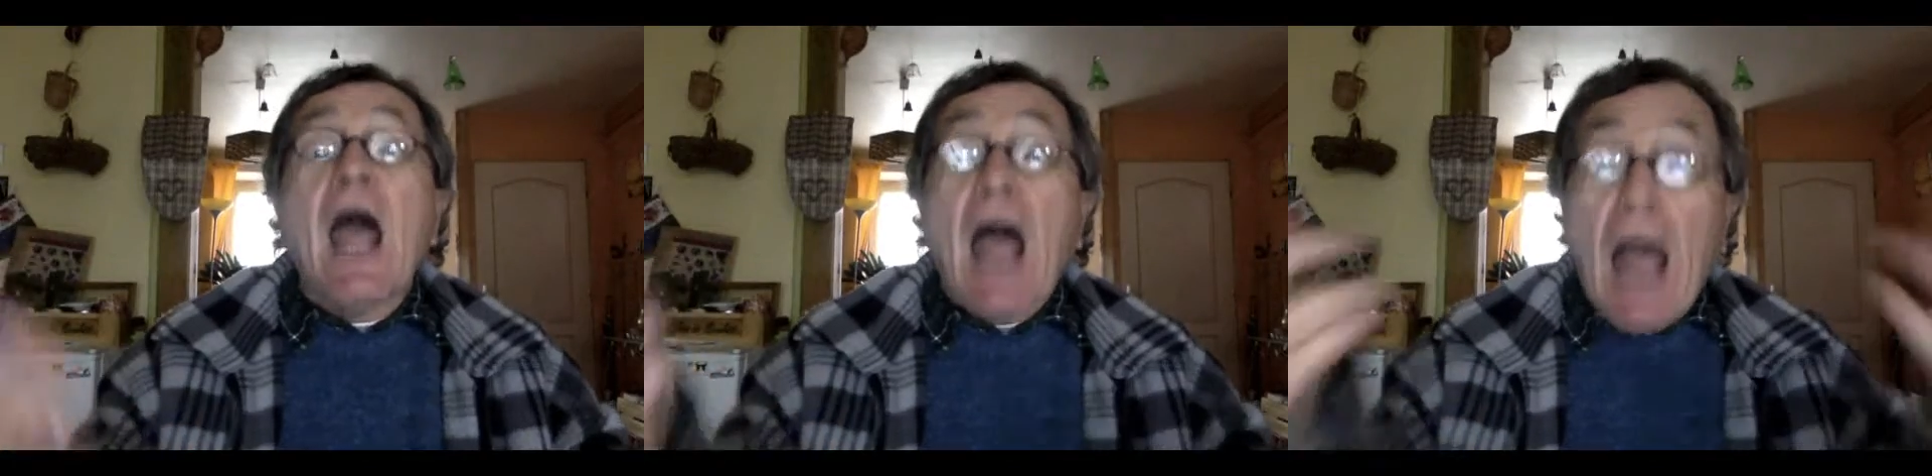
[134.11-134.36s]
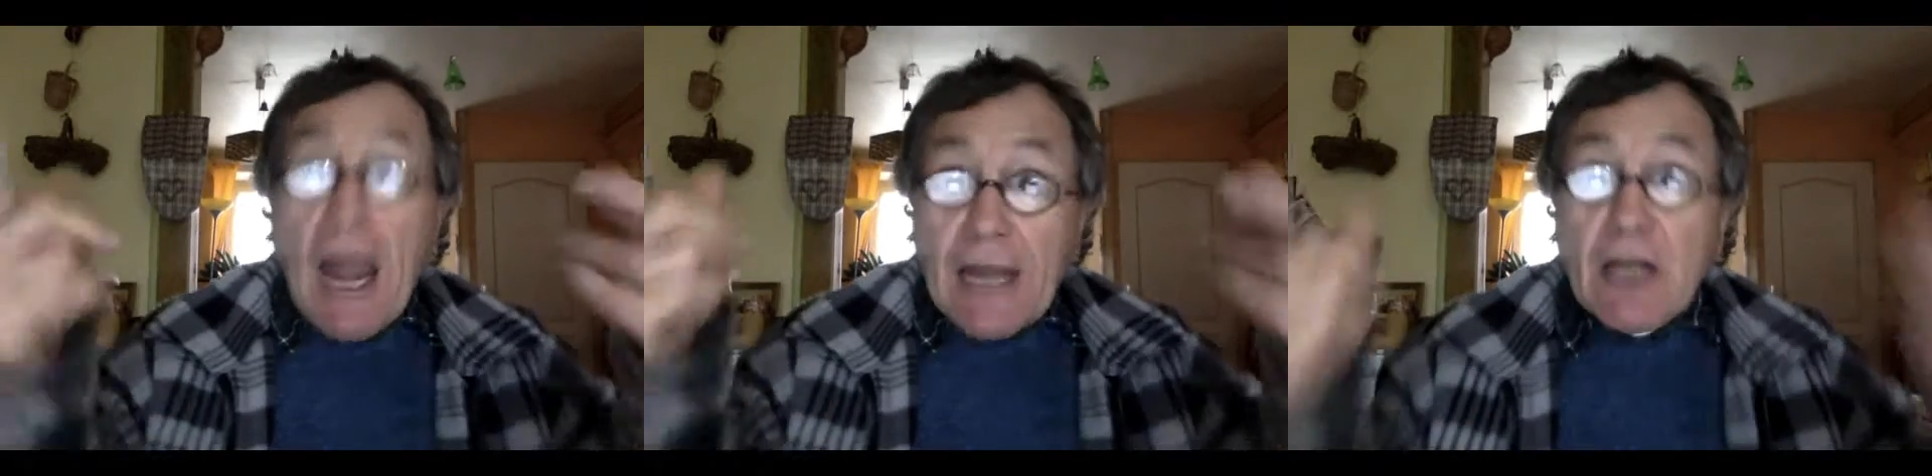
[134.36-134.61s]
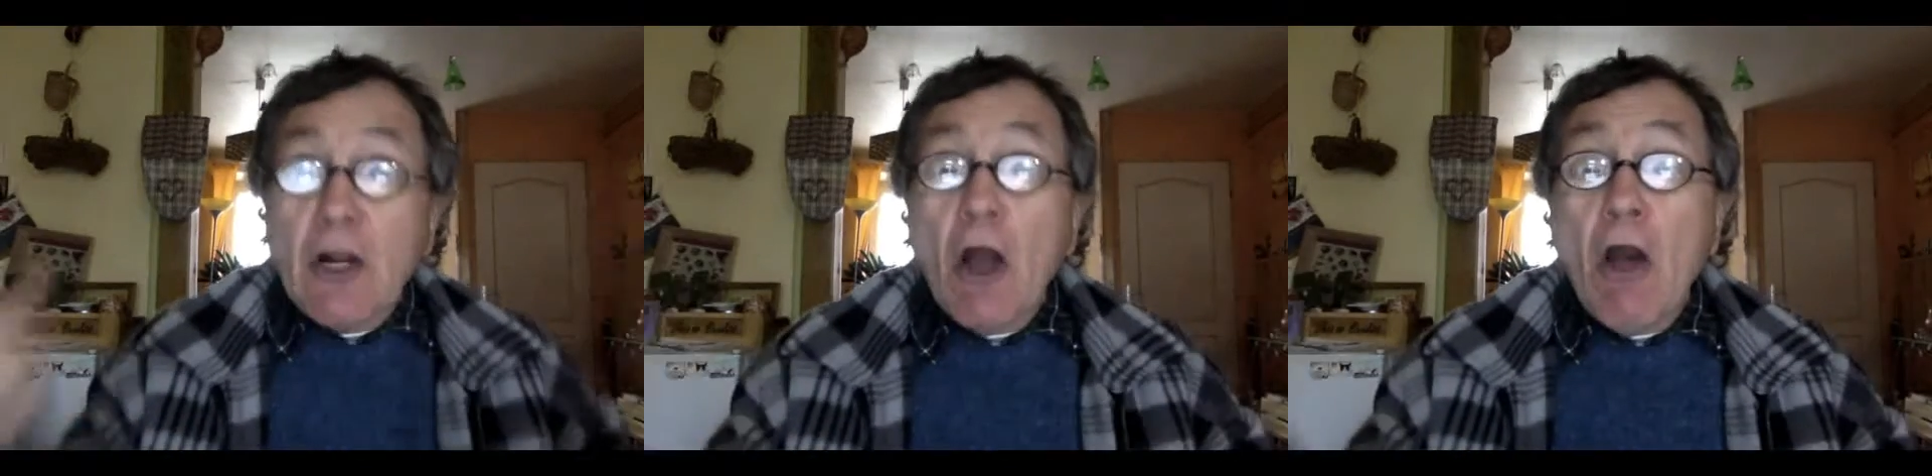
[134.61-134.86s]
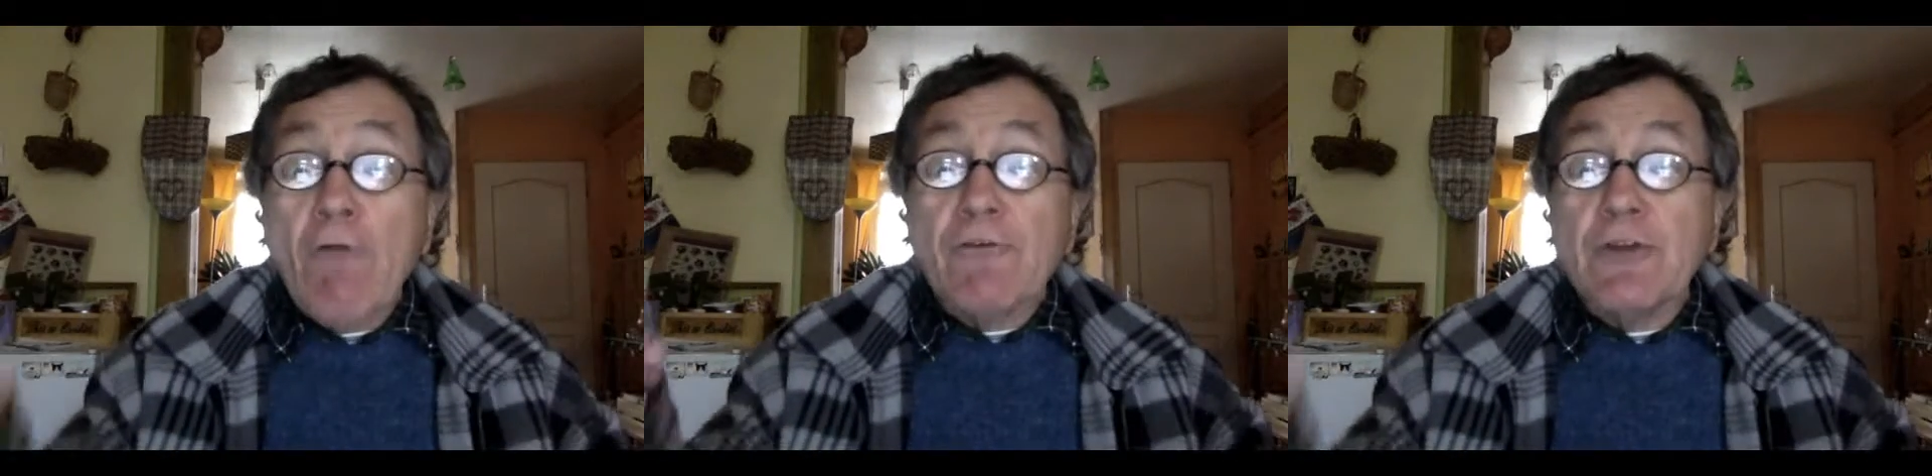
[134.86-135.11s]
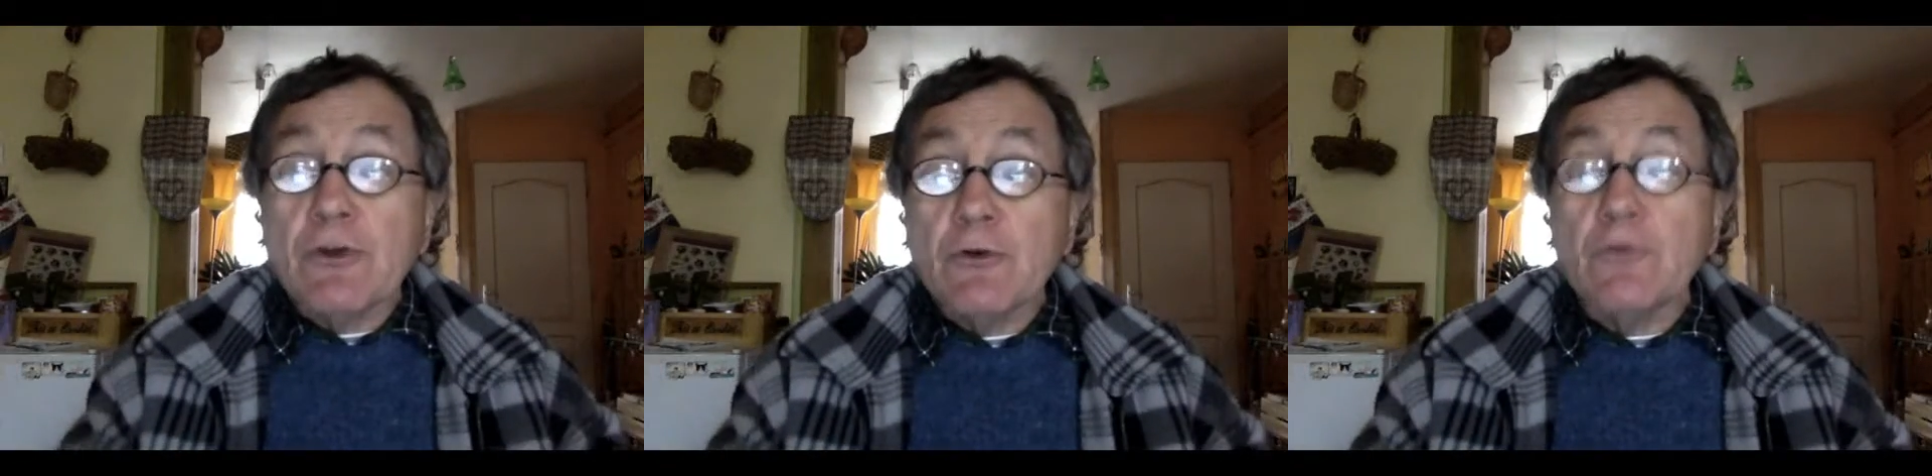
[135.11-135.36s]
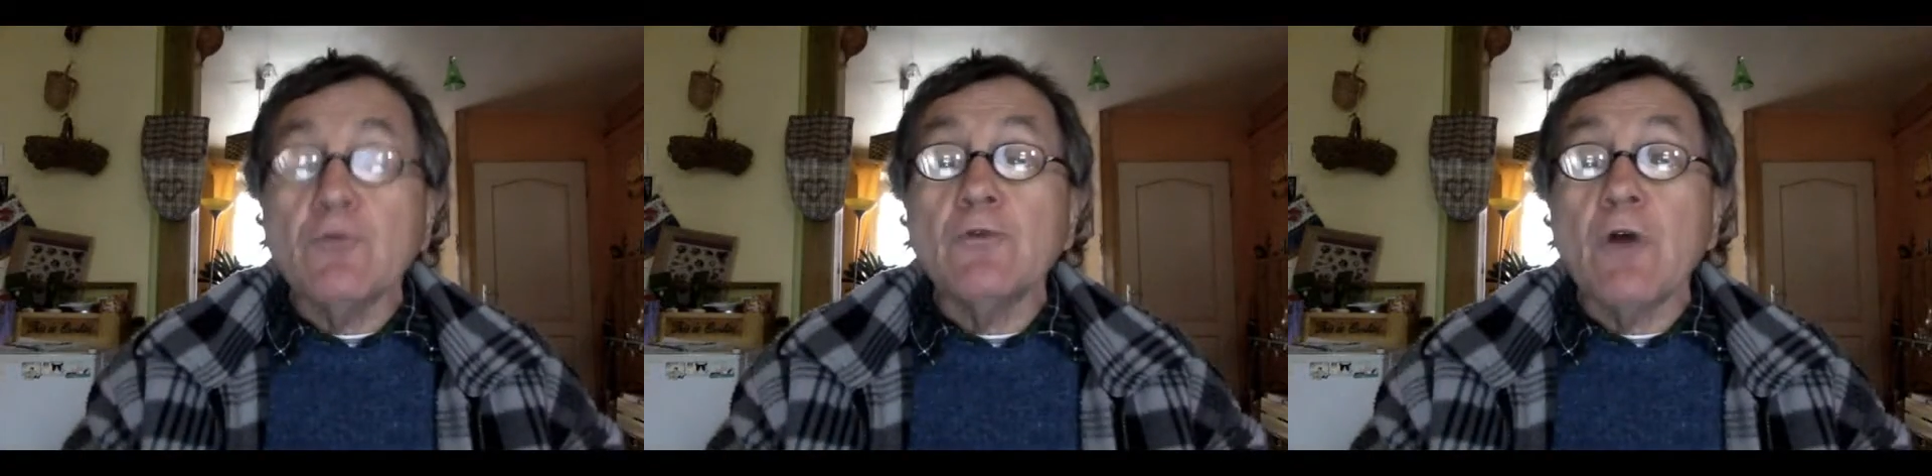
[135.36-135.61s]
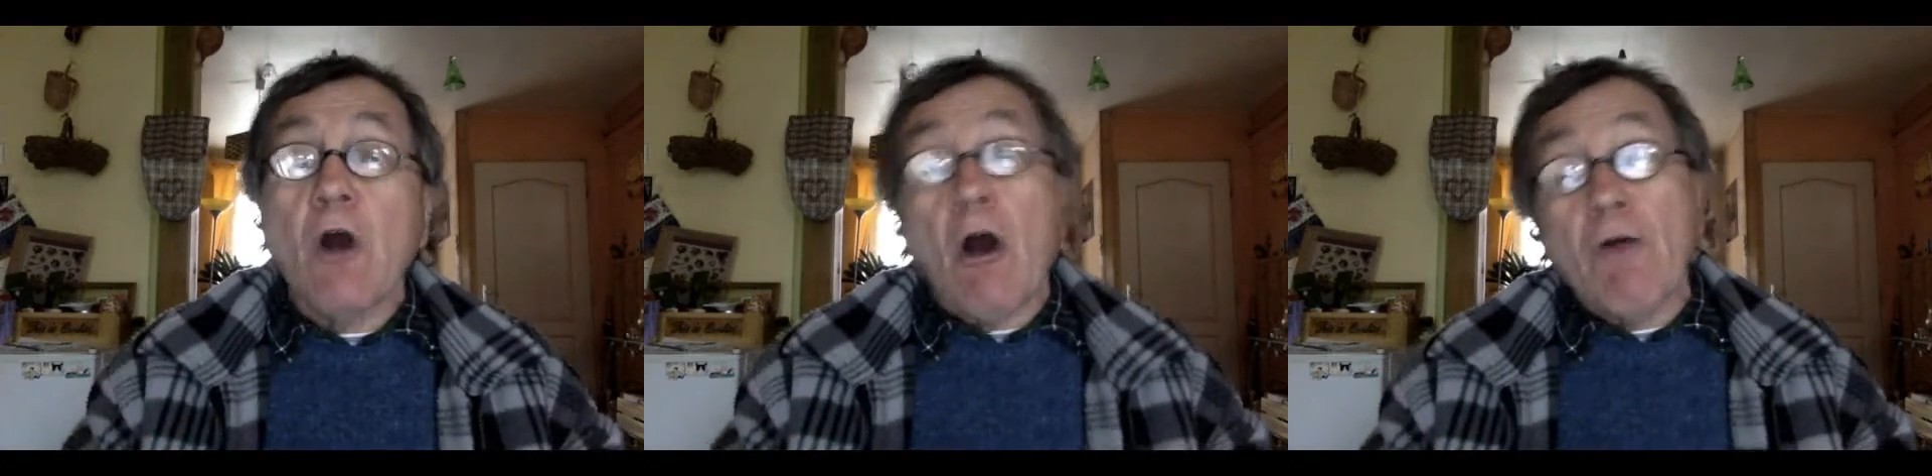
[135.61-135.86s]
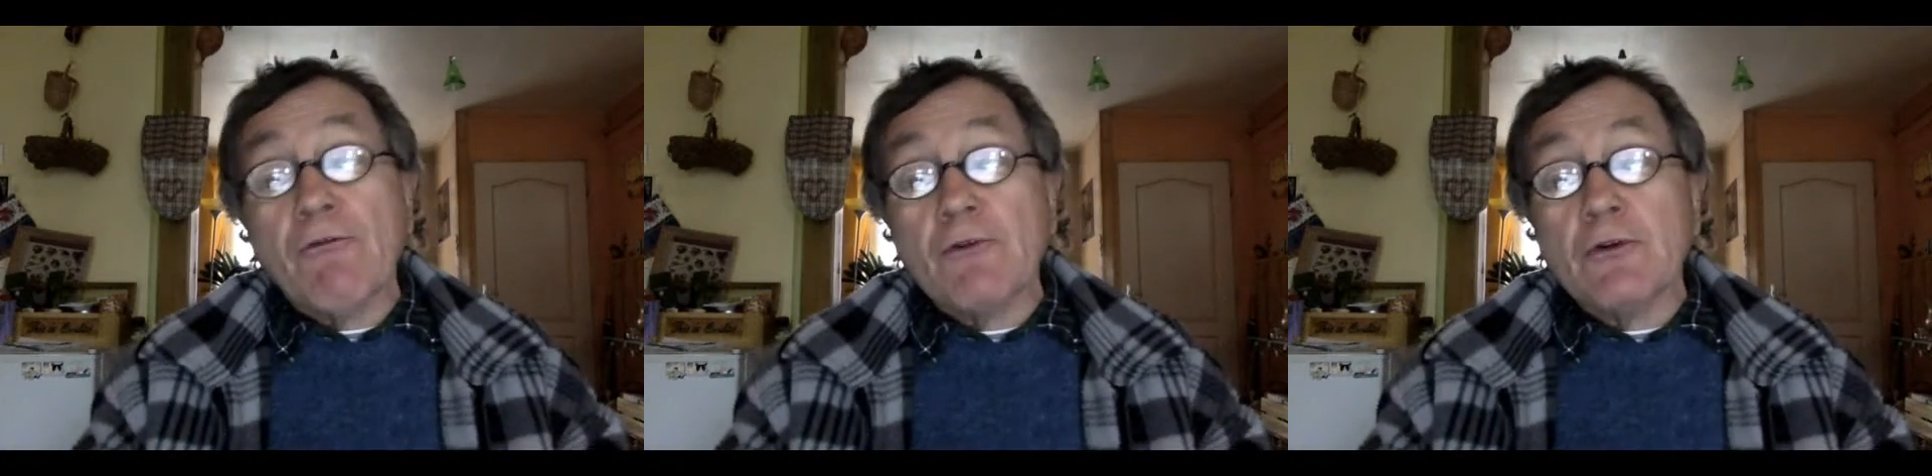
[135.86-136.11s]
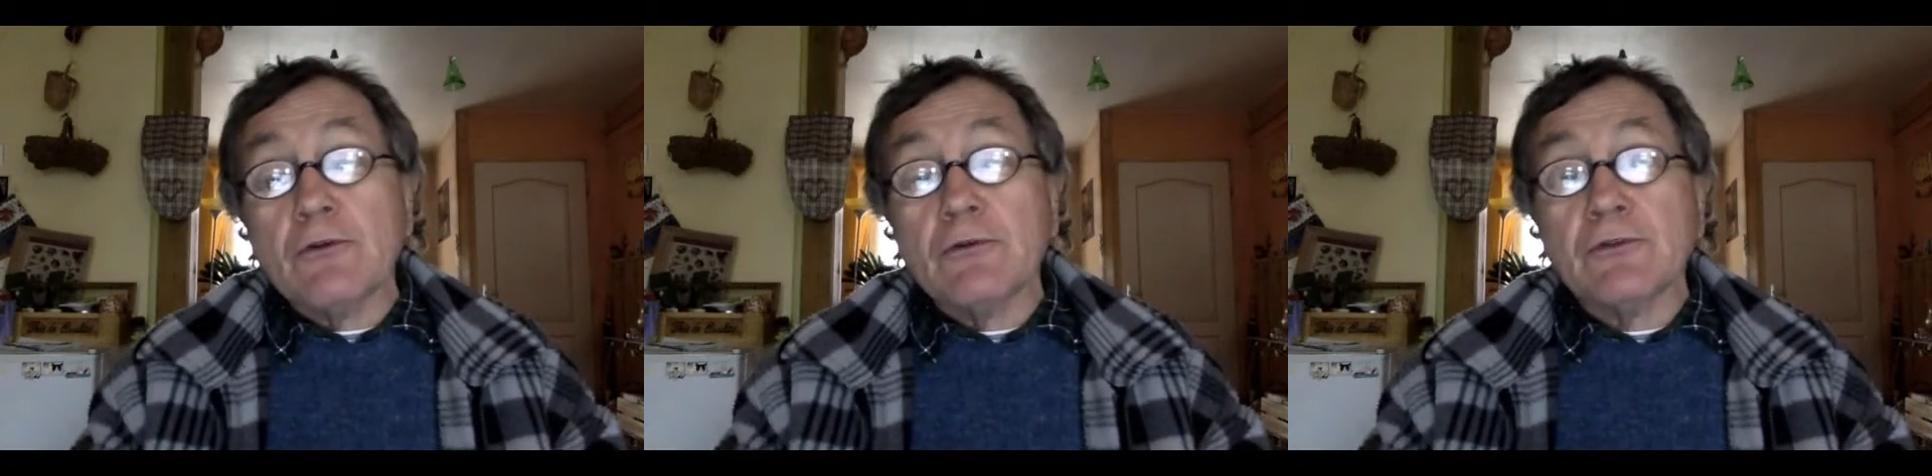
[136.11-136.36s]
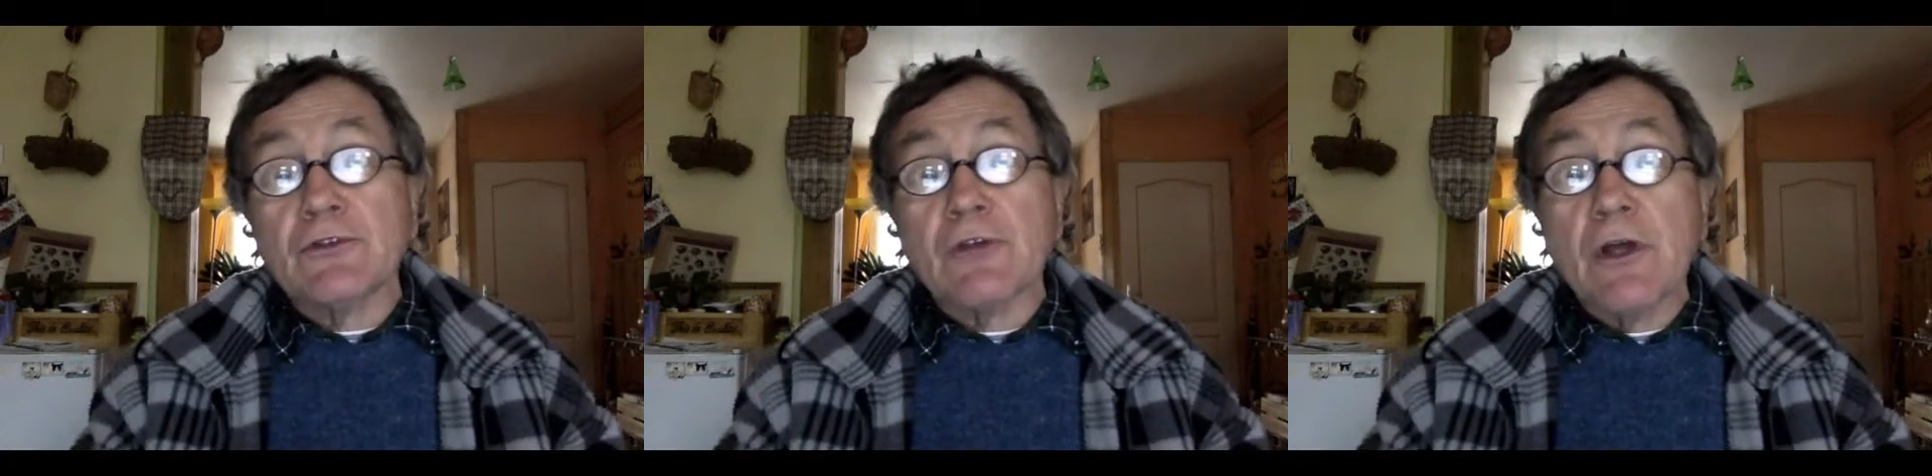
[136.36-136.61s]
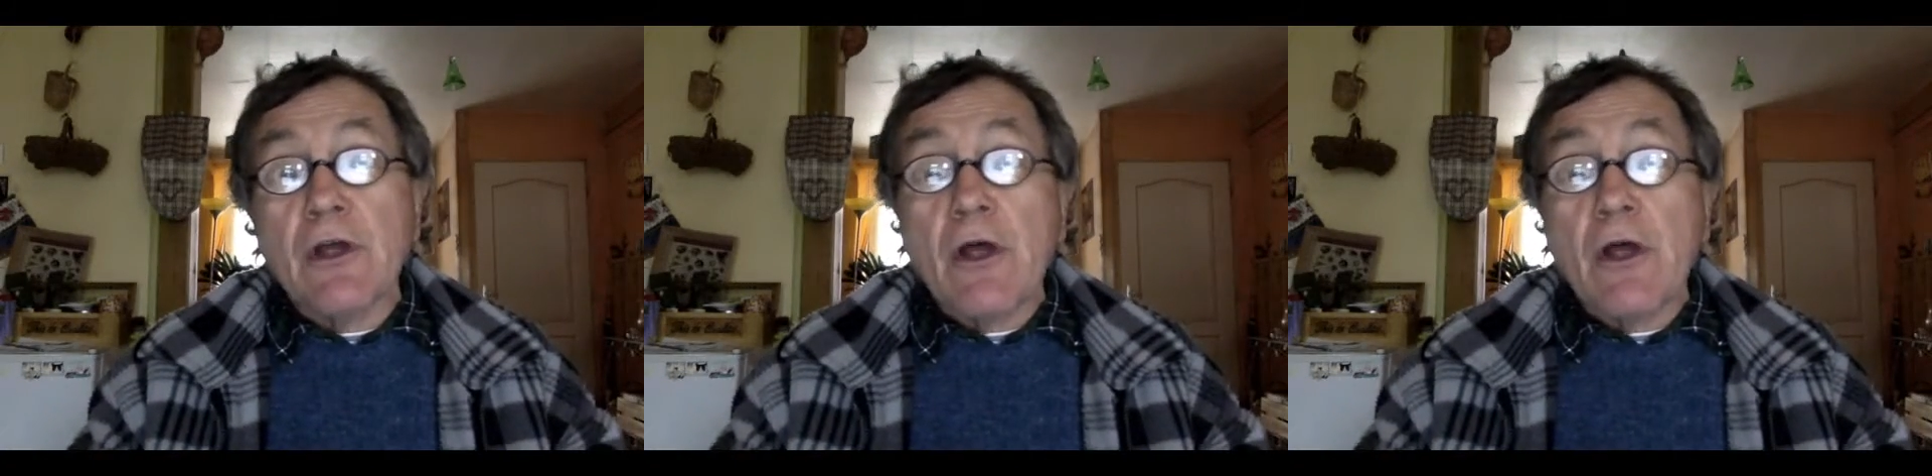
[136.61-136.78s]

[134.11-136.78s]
I love you, of course.